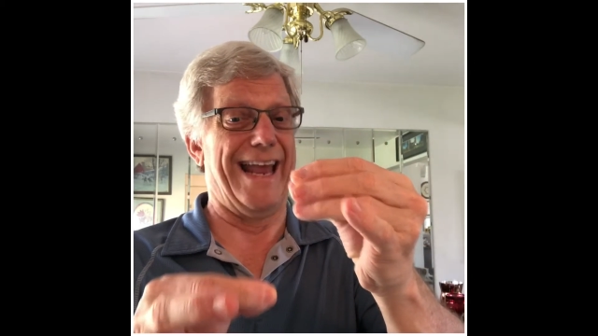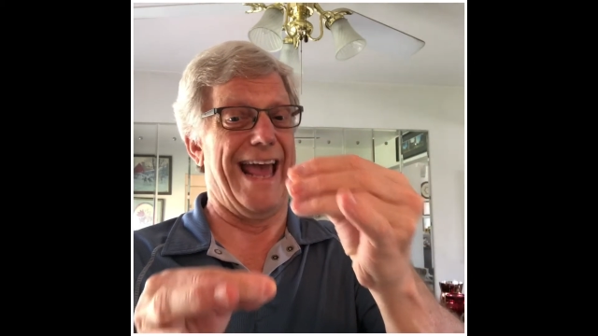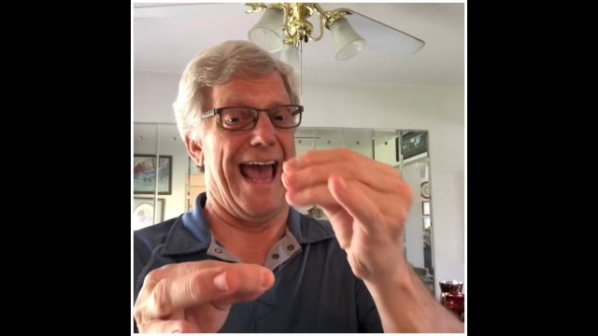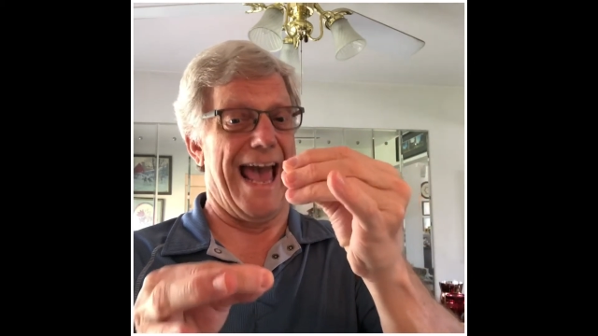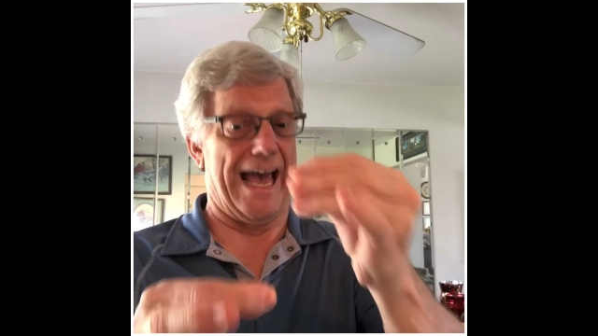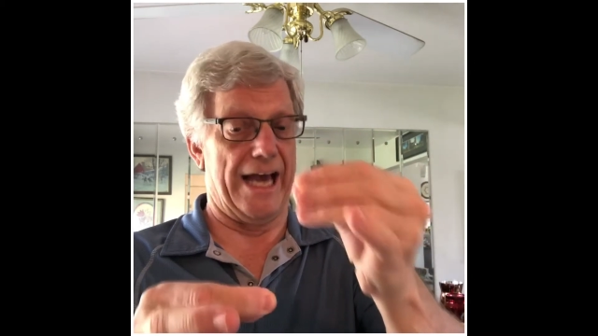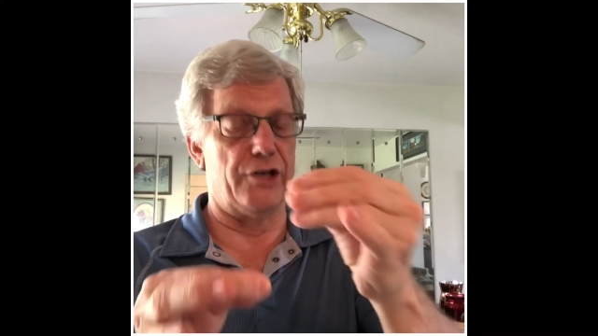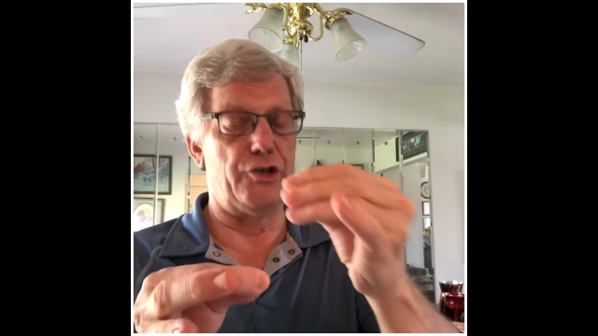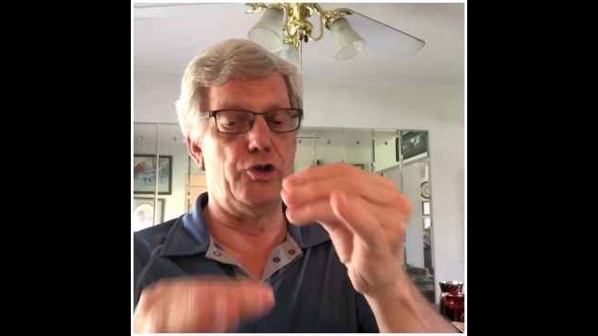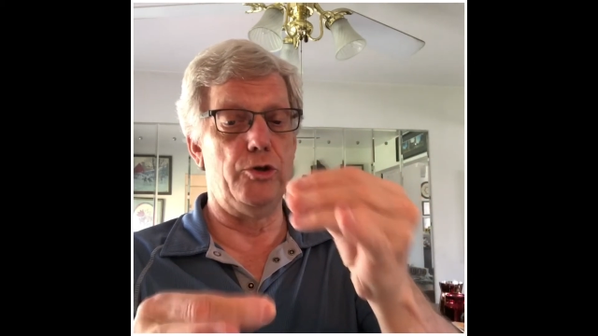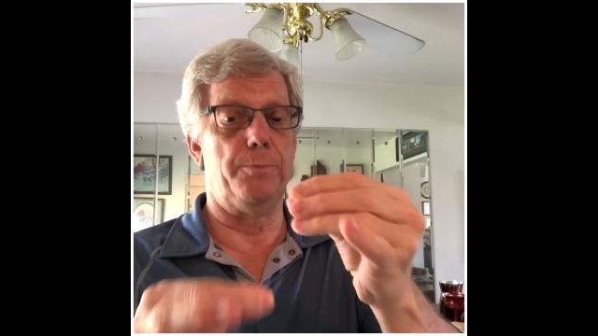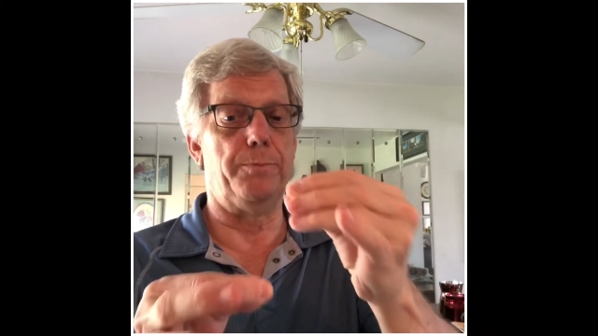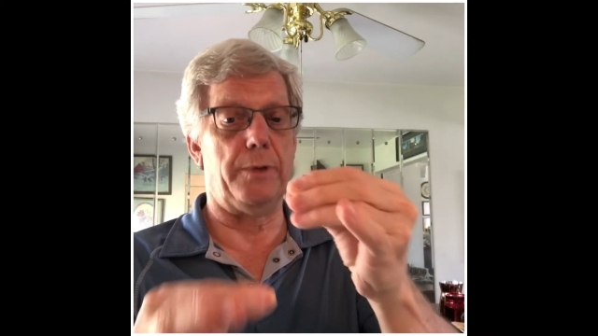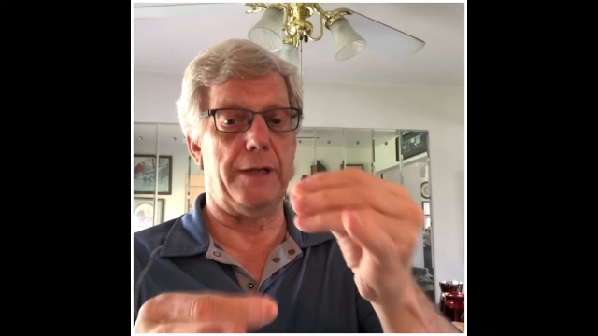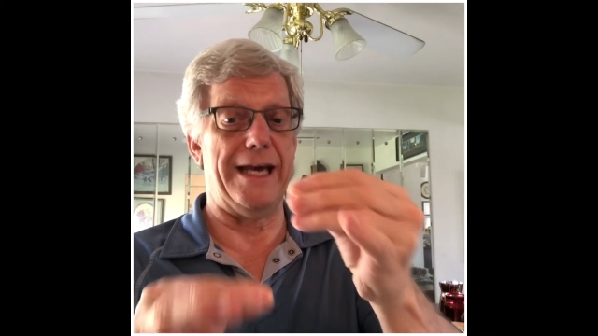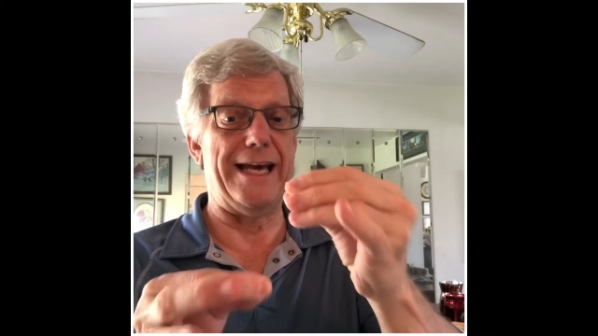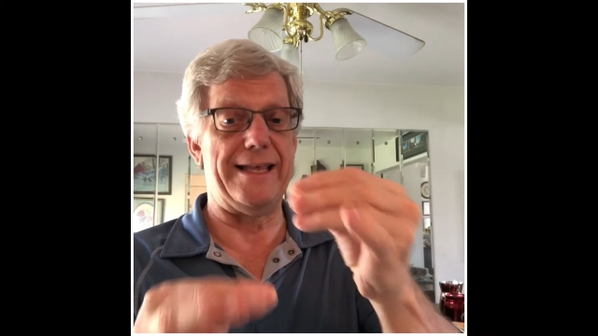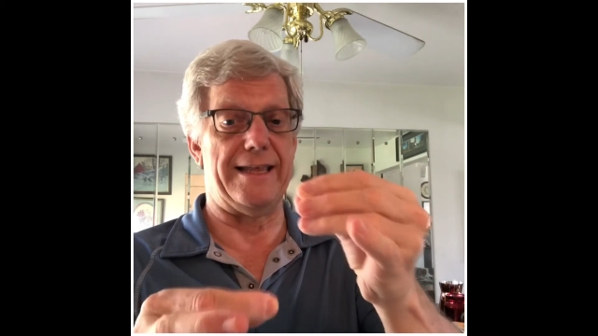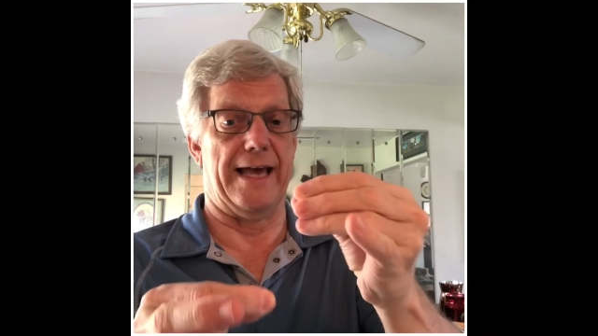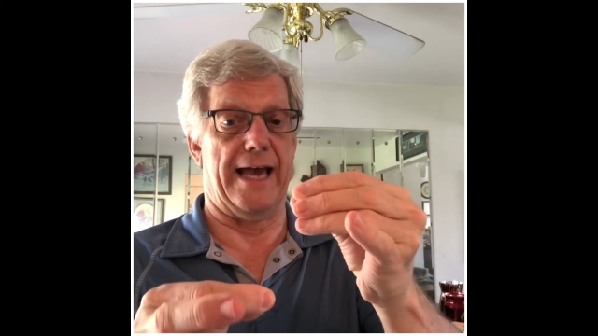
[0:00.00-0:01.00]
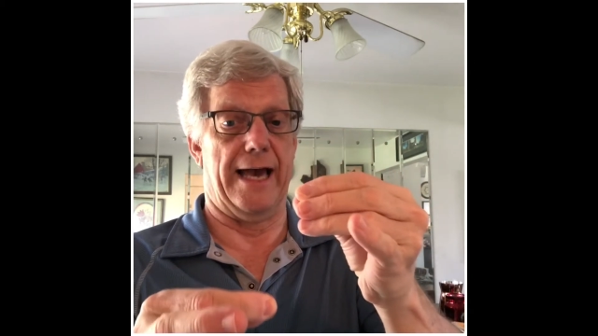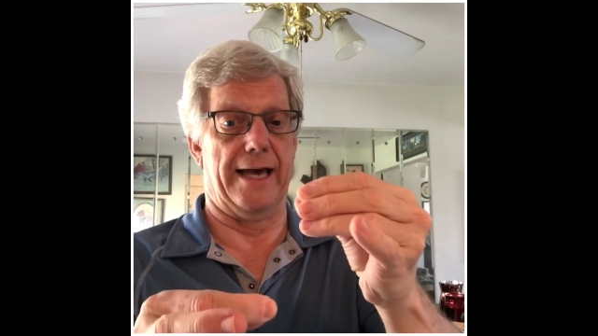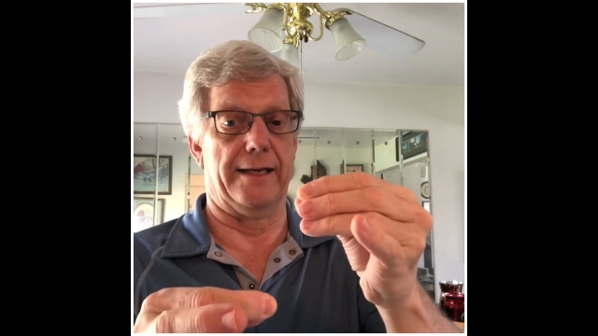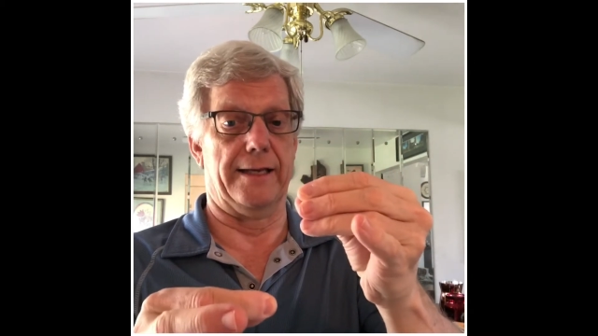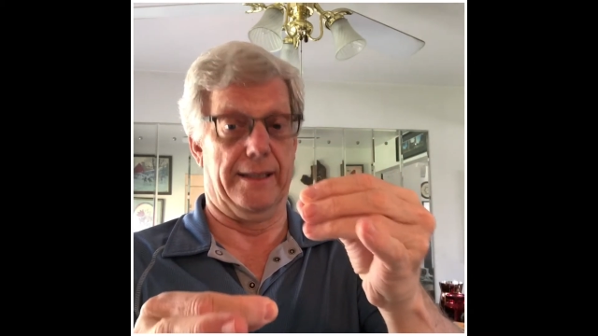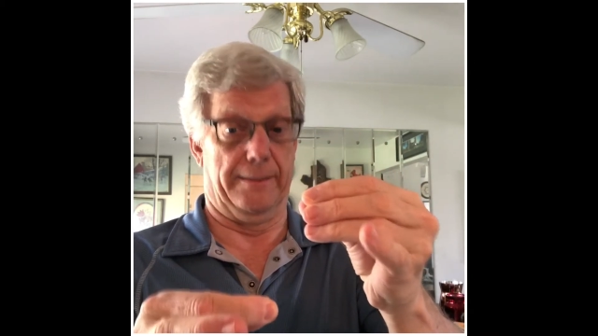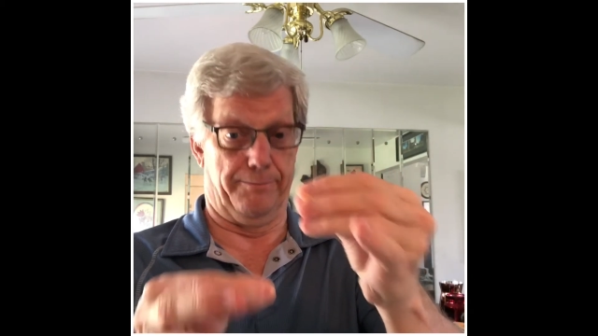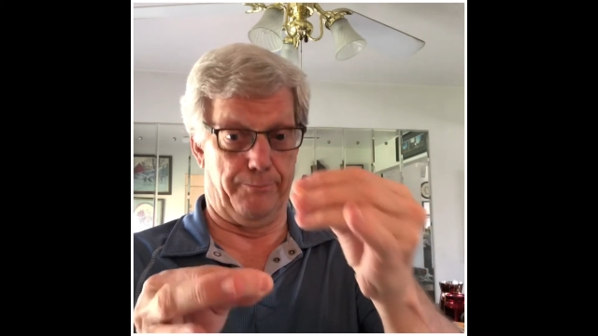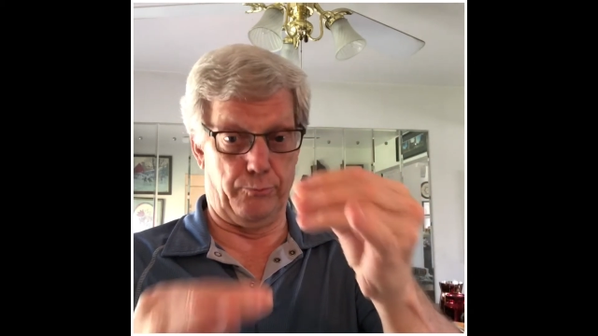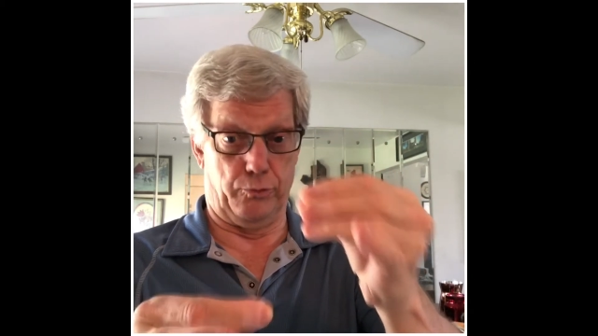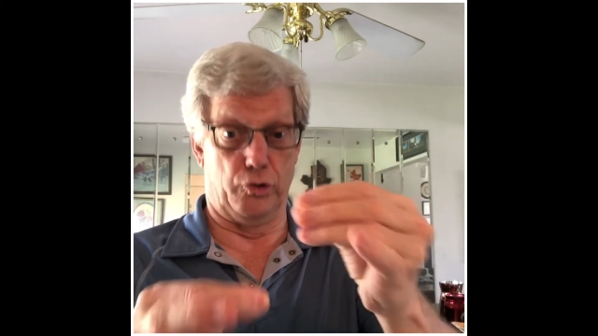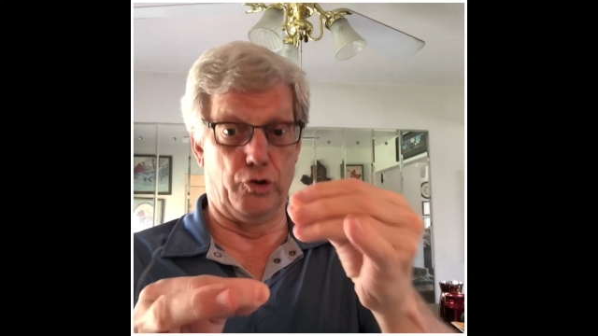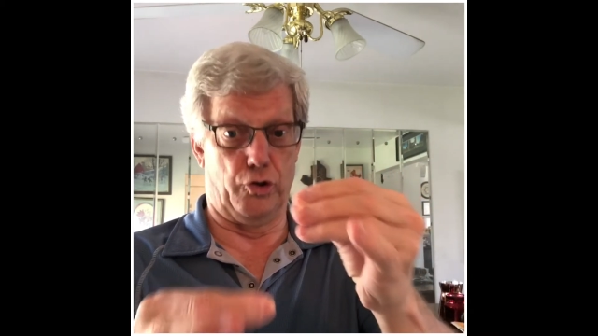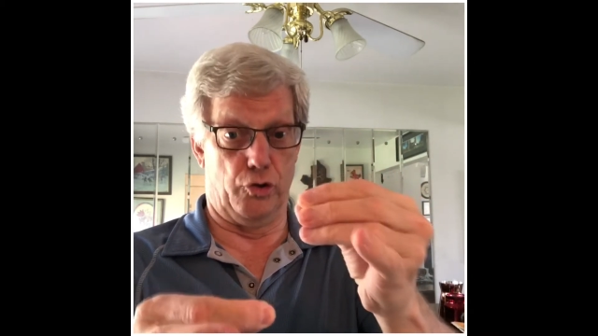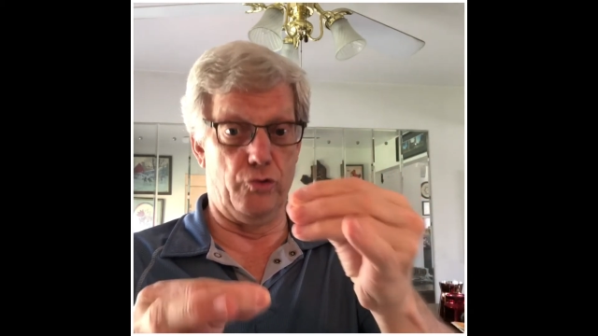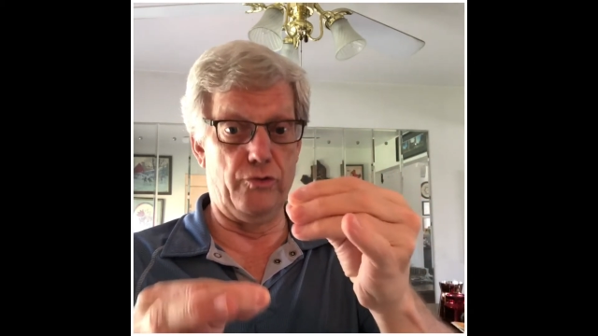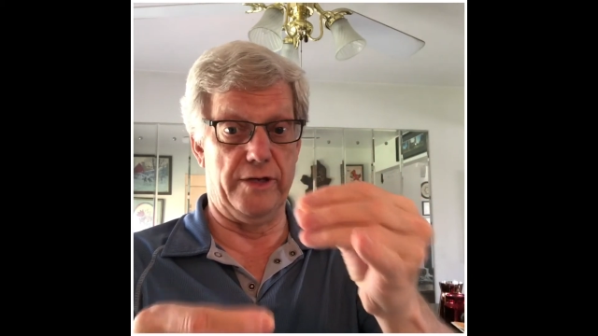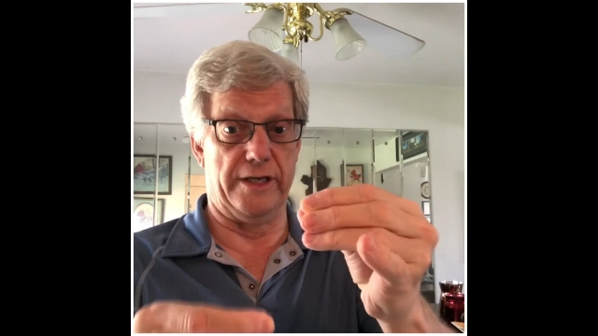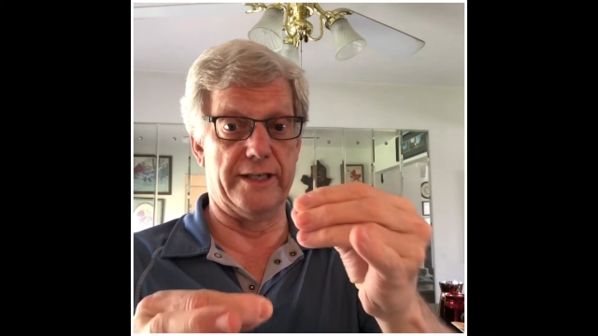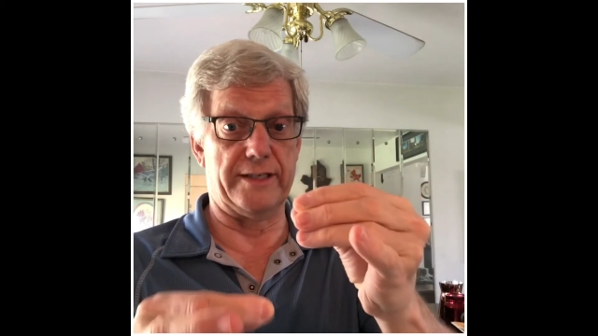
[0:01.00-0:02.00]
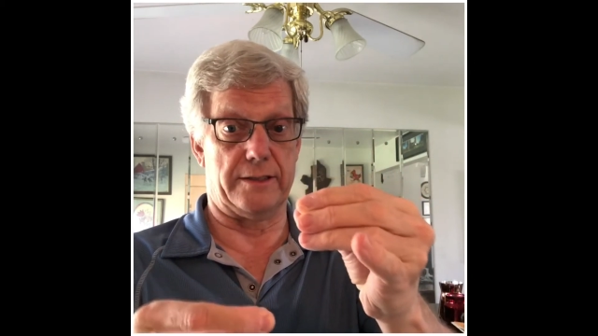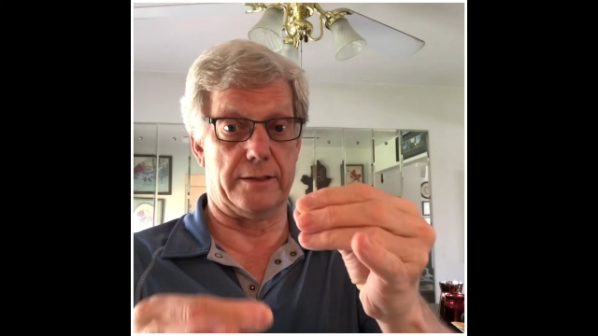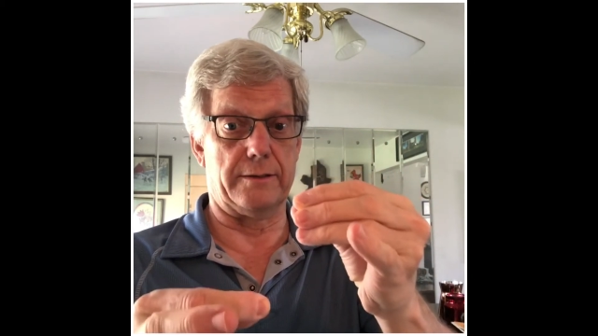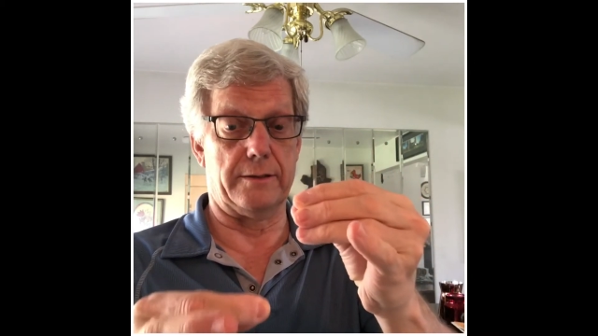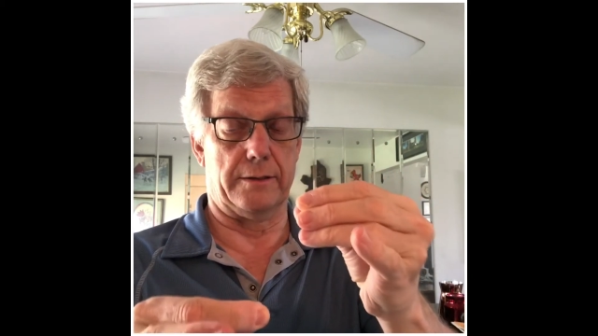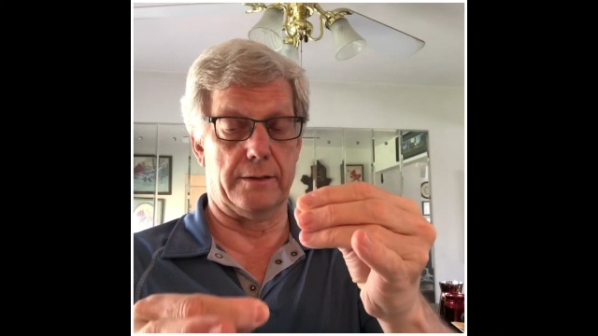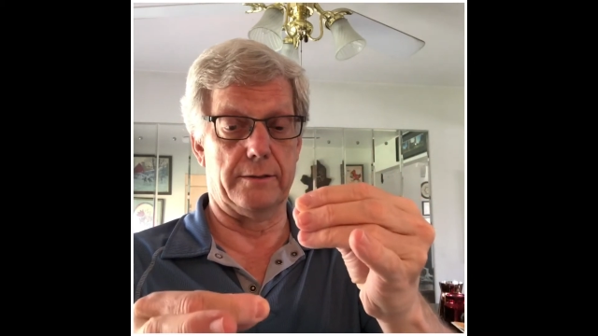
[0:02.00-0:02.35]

As you play that, do this,